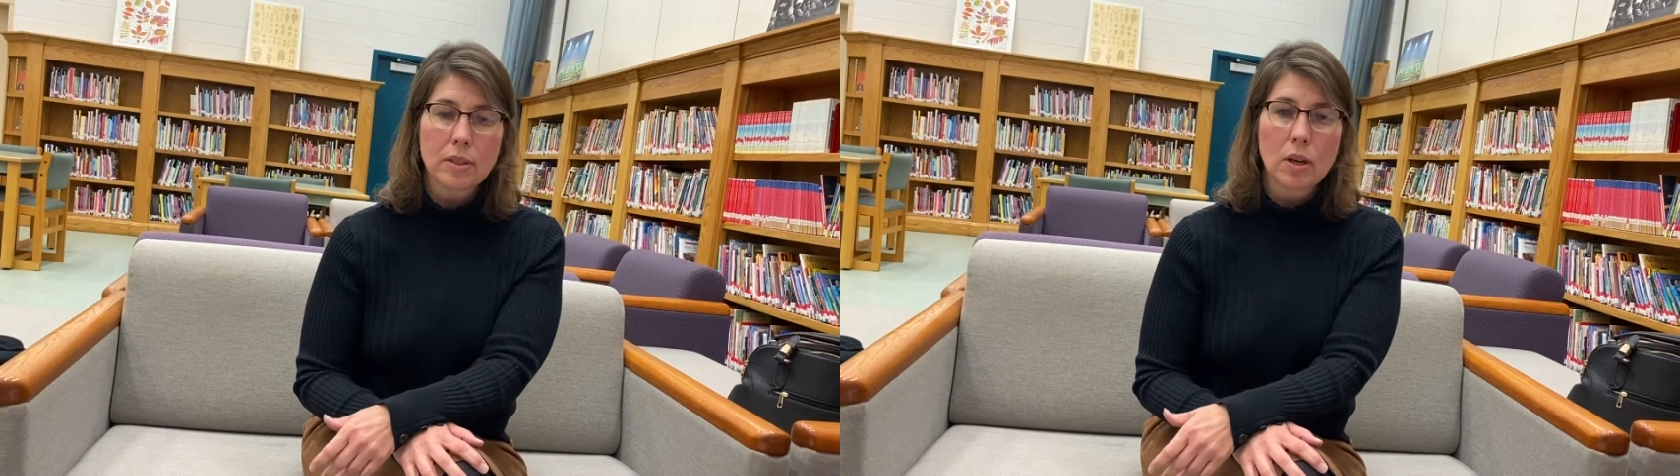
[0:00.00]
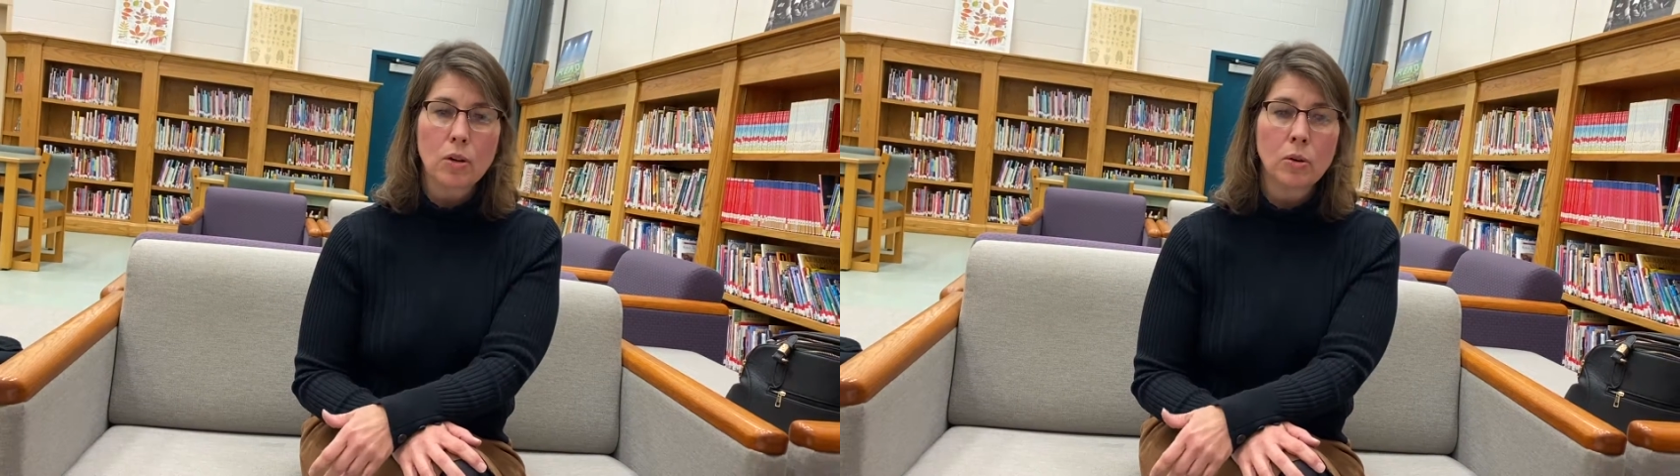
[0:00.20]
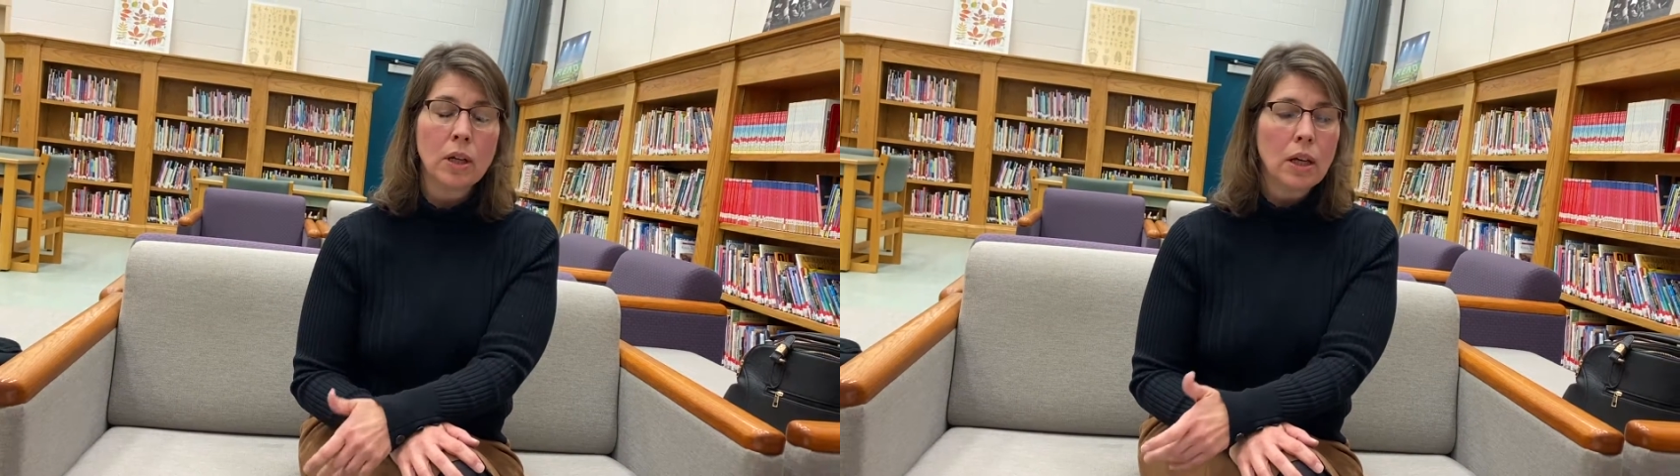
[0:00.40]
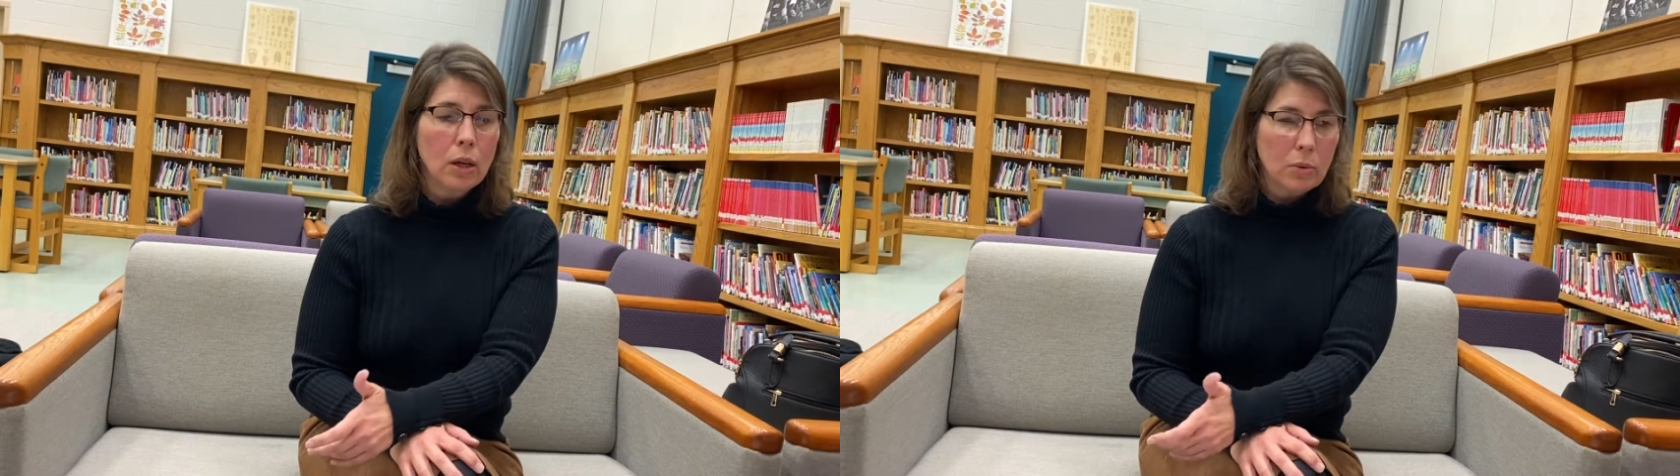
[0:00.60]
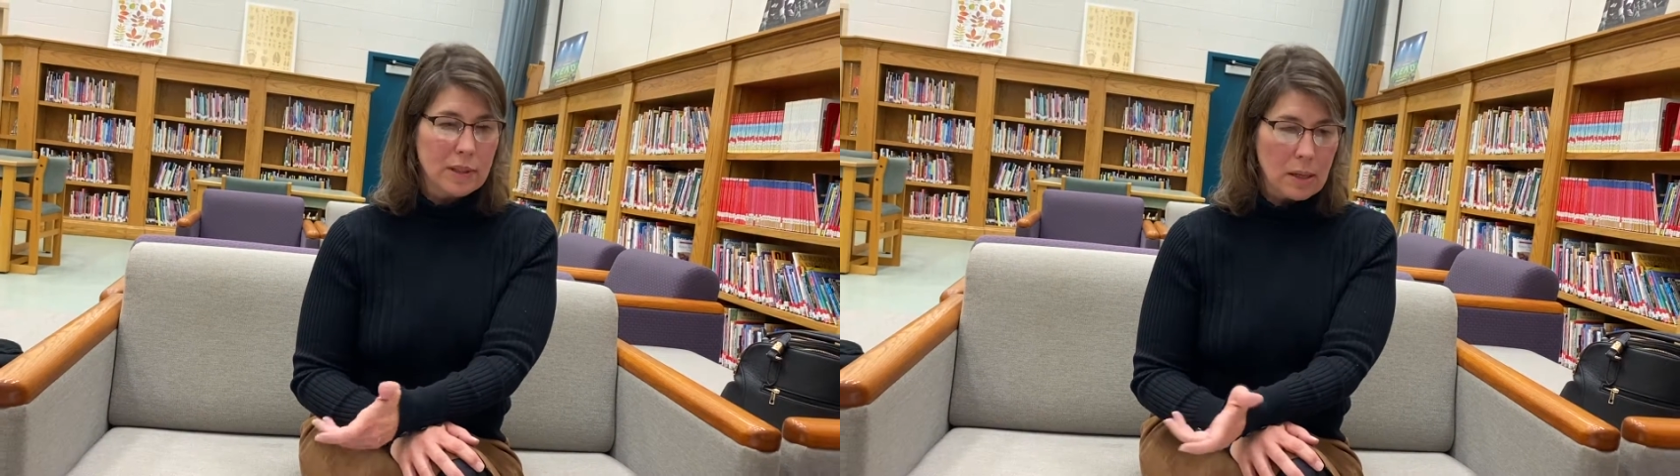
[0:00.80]
Mm-hmm. So
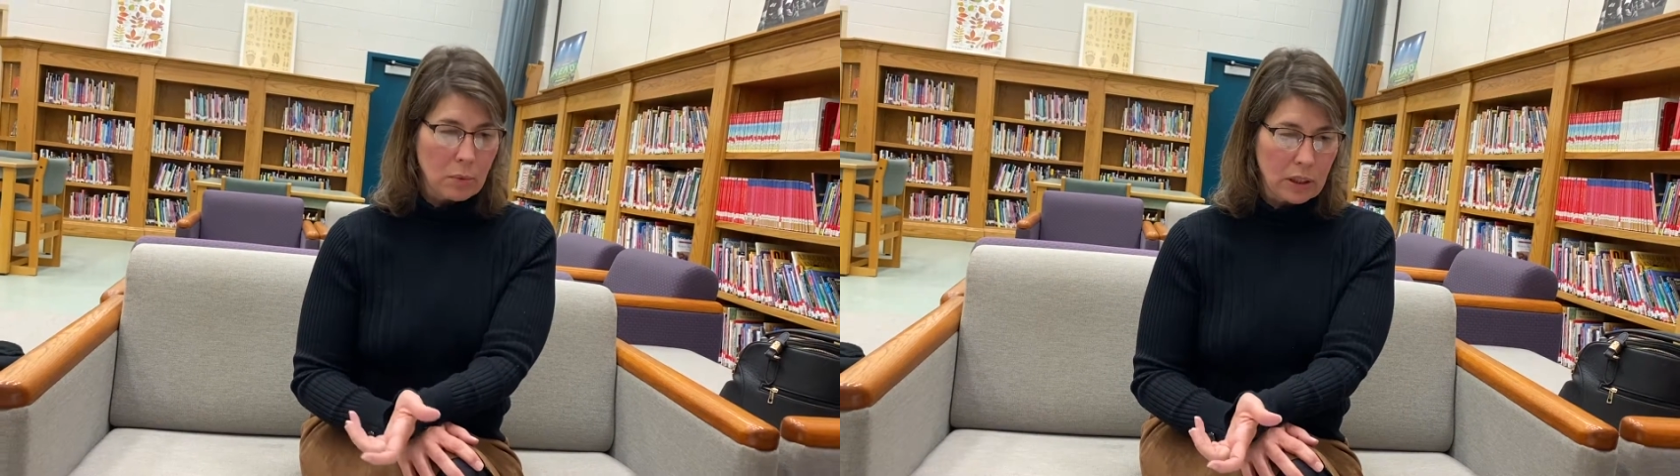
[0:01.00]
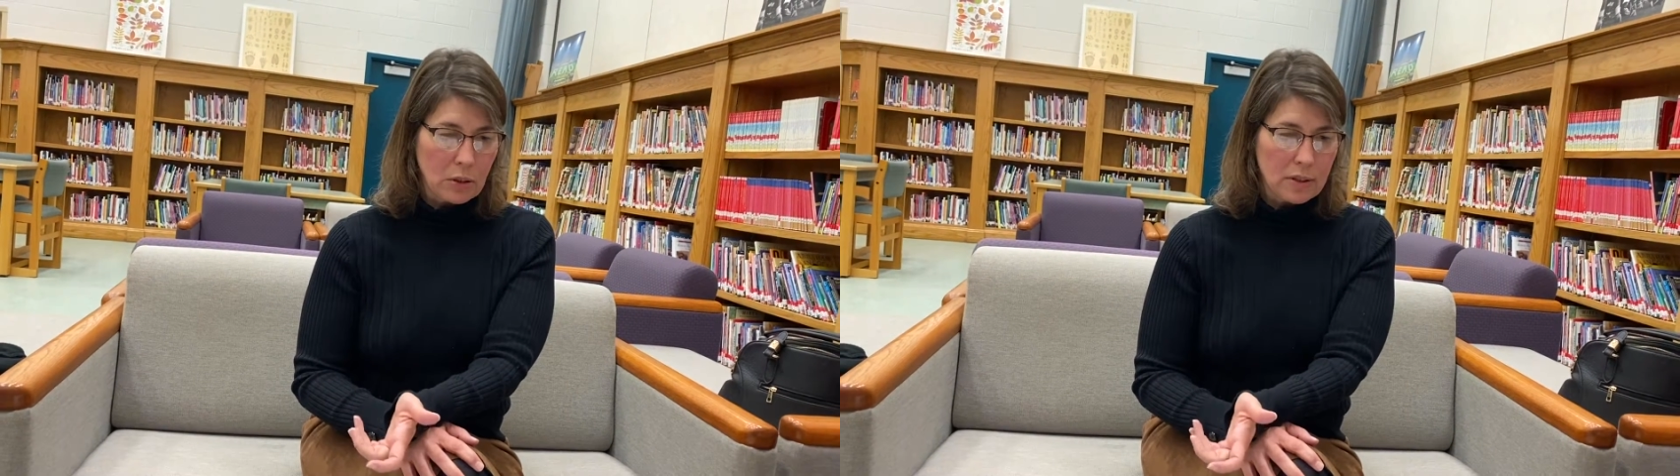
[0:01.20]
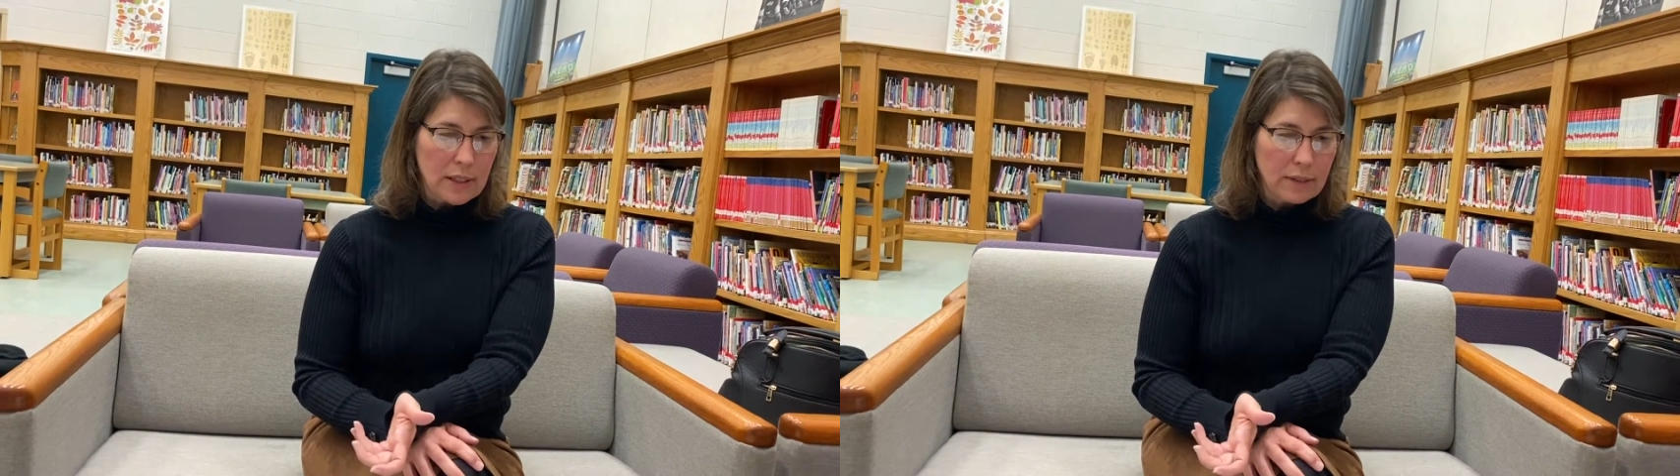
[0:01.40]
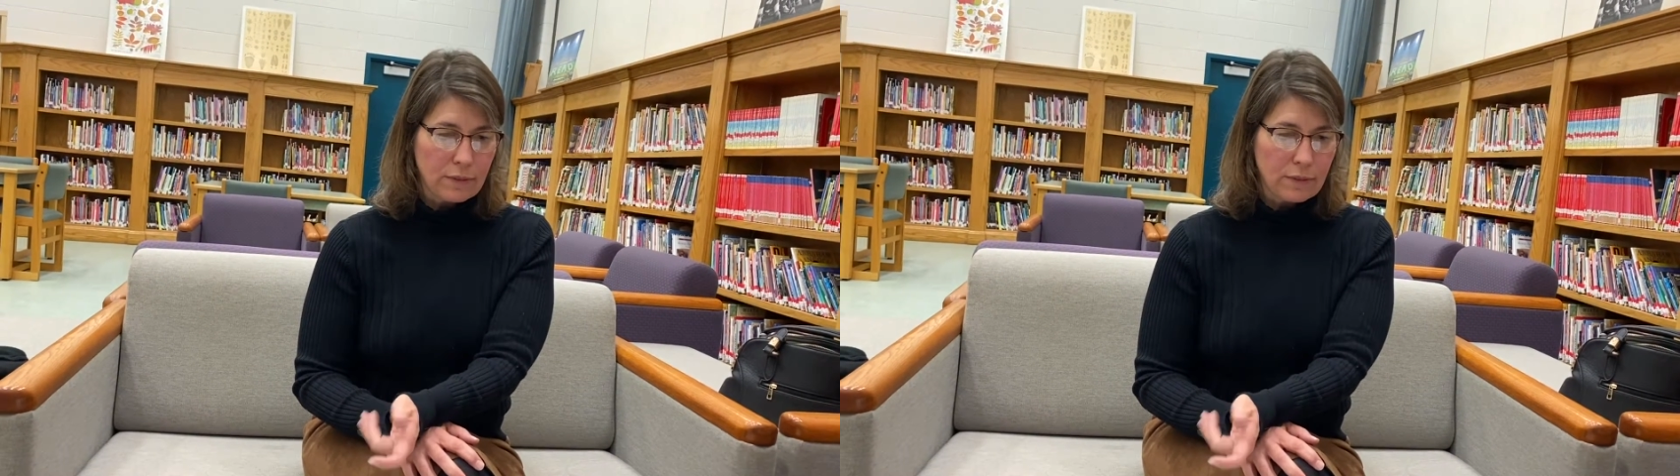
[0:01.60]
when someone goes in